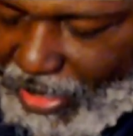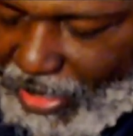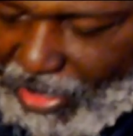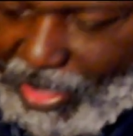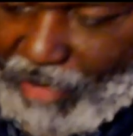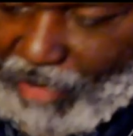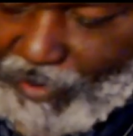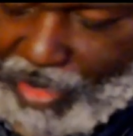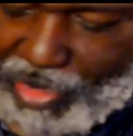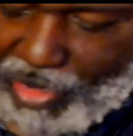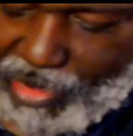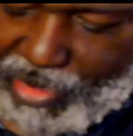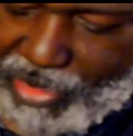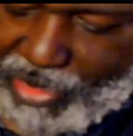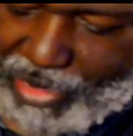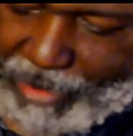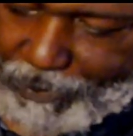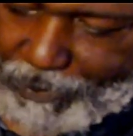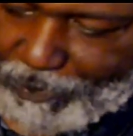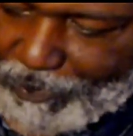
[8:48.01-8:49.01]
and everything else like
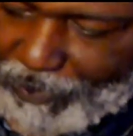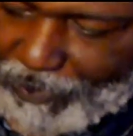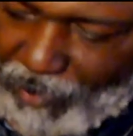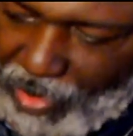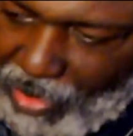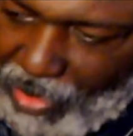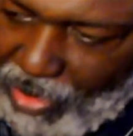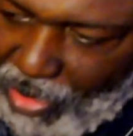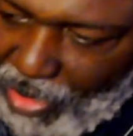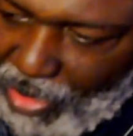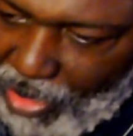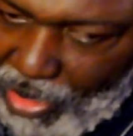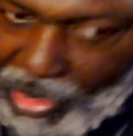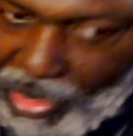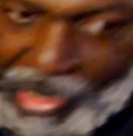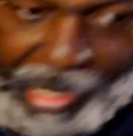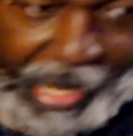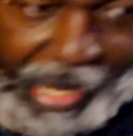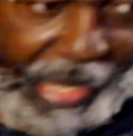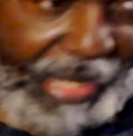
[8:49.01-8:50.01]
that.
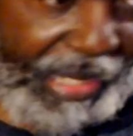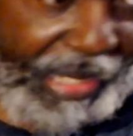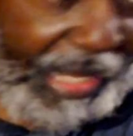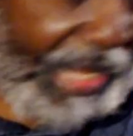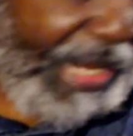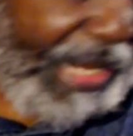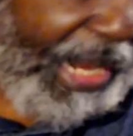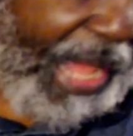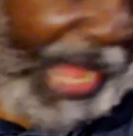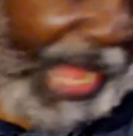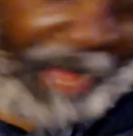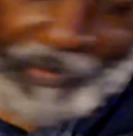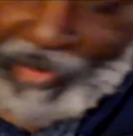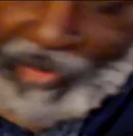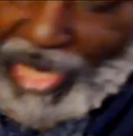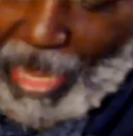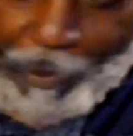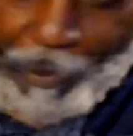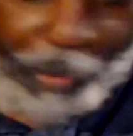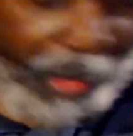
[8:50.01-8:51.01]
And then after
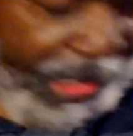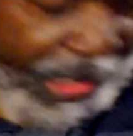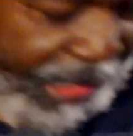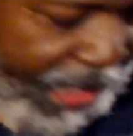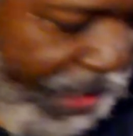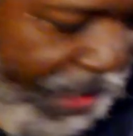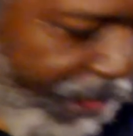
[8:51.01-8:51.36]
that point there and